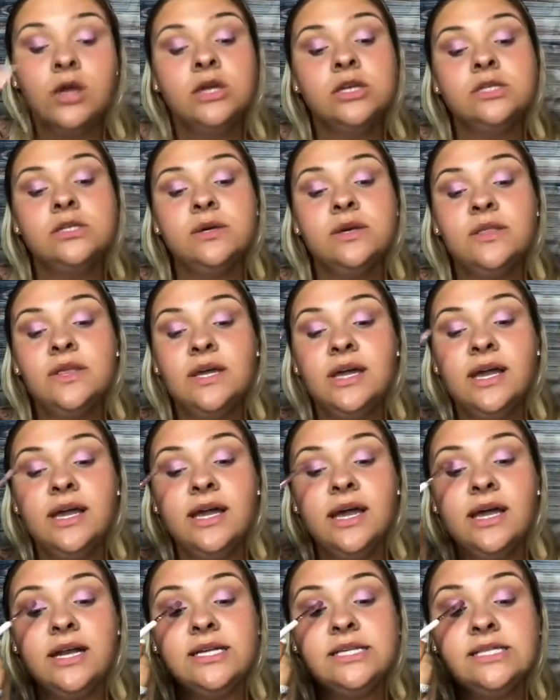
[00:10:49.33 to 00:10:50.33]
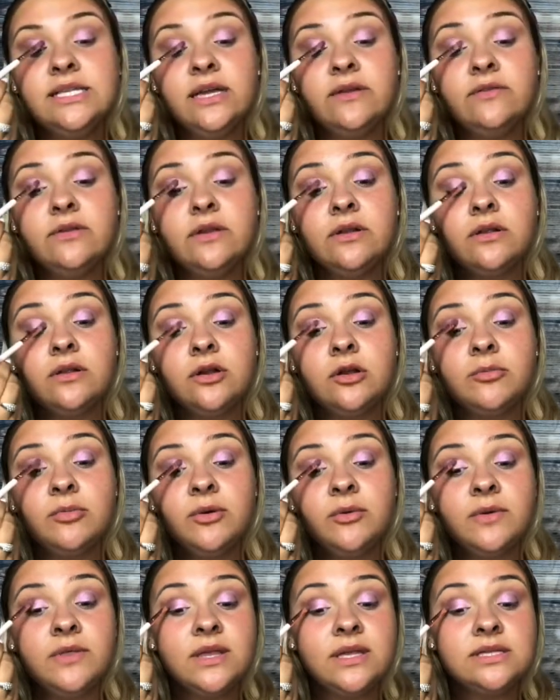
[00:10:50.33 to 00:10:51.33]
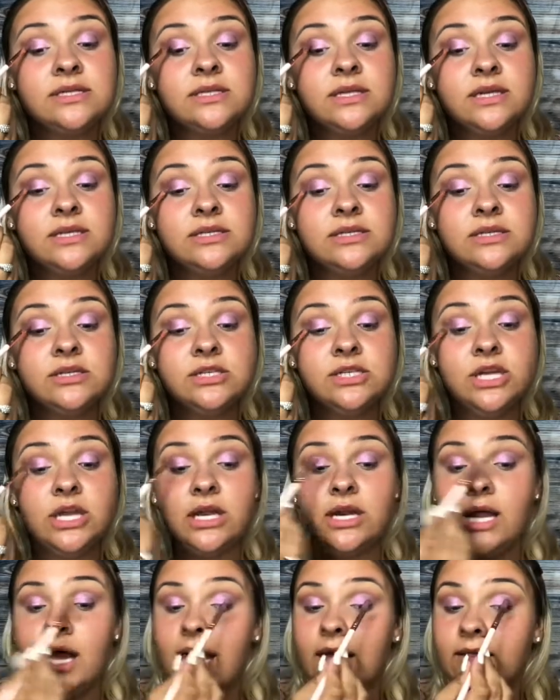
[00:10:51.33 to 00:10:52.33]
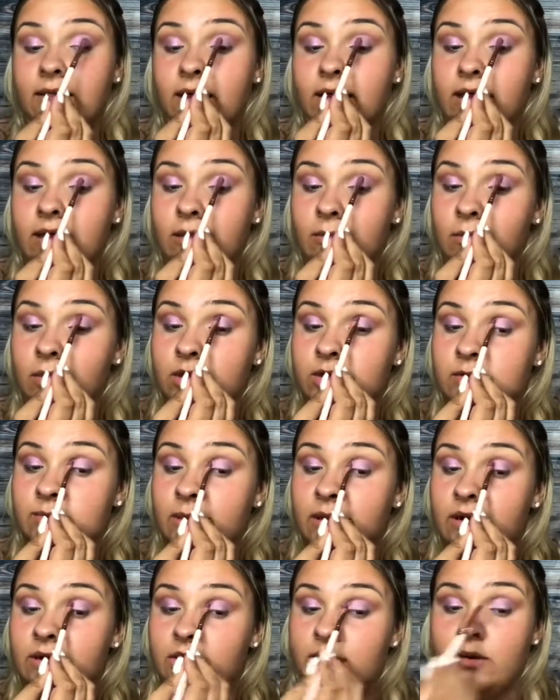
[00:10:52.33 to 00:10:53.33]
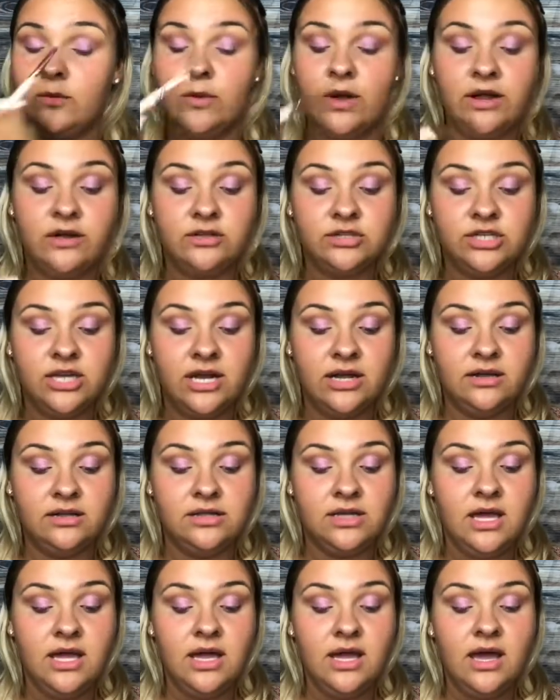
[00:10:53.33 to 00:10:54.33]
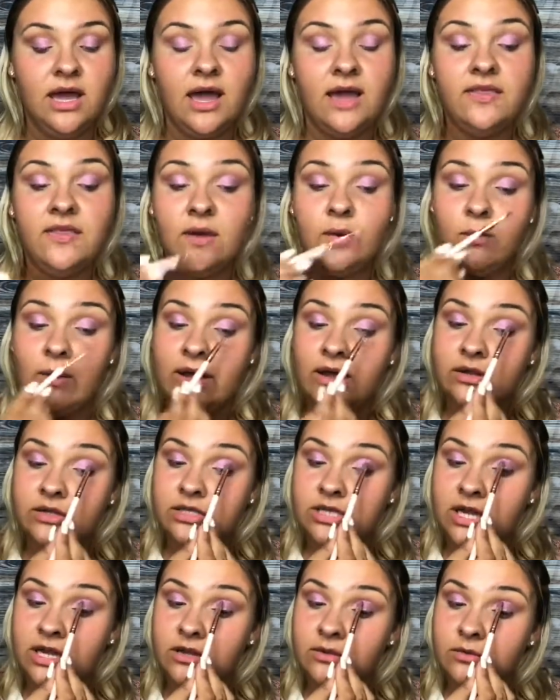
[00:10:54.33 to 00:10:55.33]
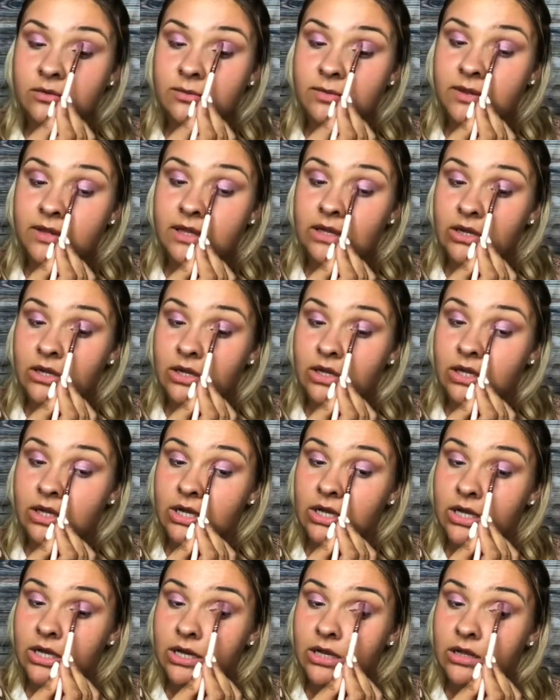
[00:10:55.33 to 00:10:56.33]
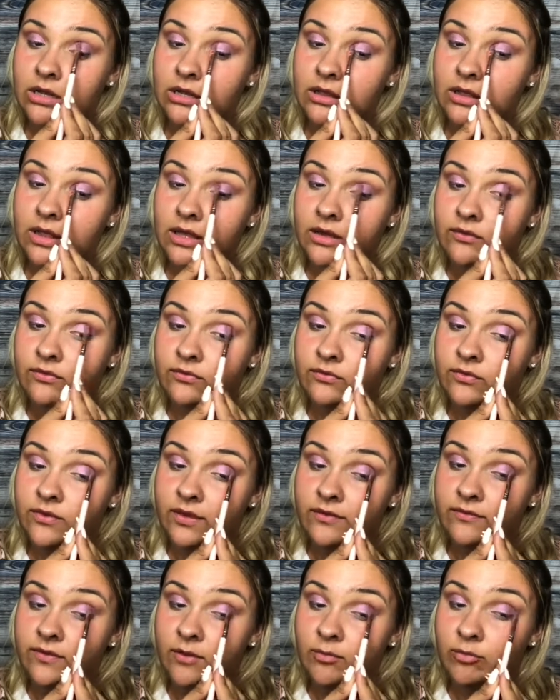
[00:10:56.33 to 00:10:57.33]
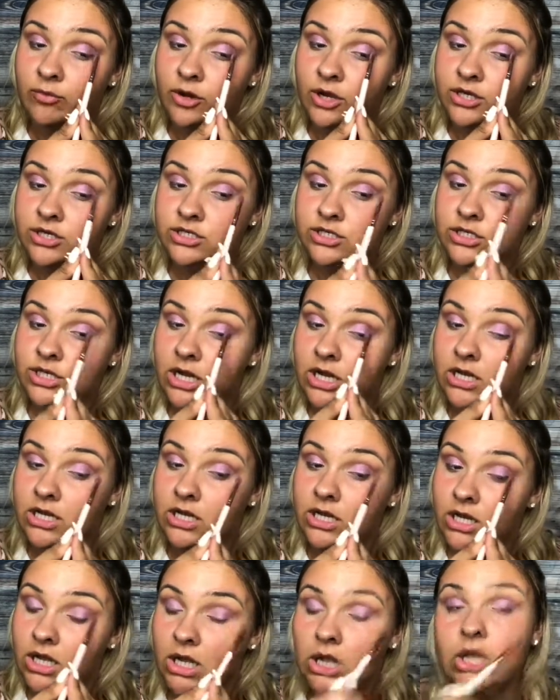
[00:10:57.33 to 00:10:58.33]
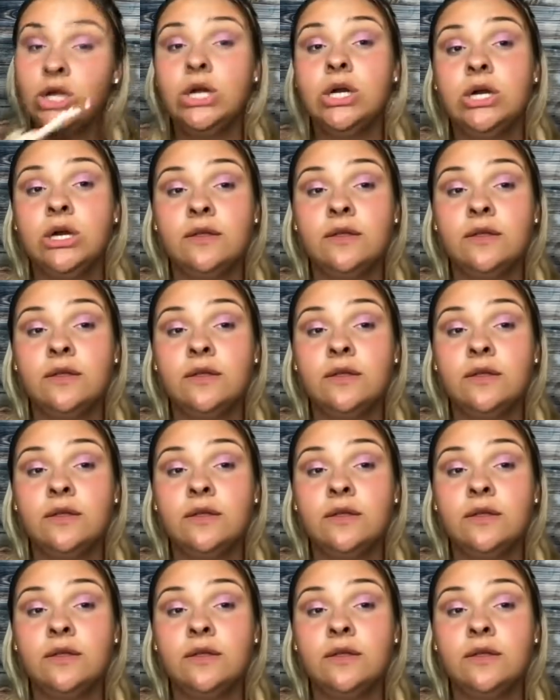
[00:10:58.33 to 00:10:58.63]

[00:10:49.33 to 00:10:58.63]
So I think I kind of saved it a little bit with that Celestial shade. I like it much better than Wild Child. I think Wild Child would be like a good like fluffy brush kind of color.